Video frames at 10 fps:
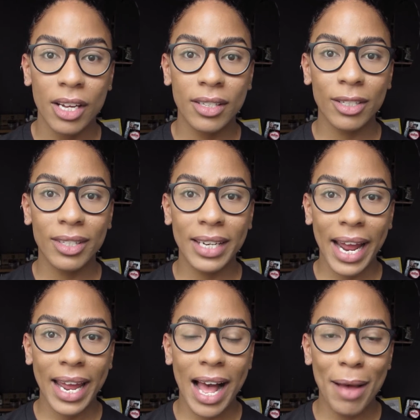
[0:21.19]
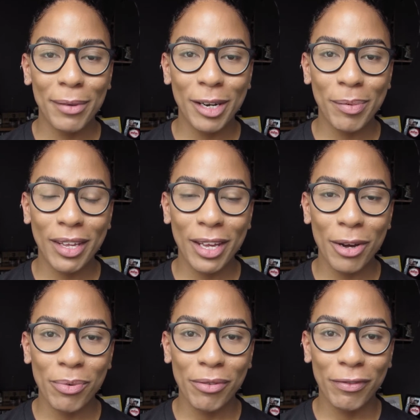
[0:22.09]
So today I'm going to be
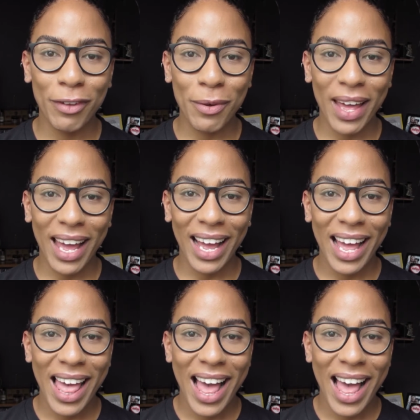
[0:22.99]
reviewing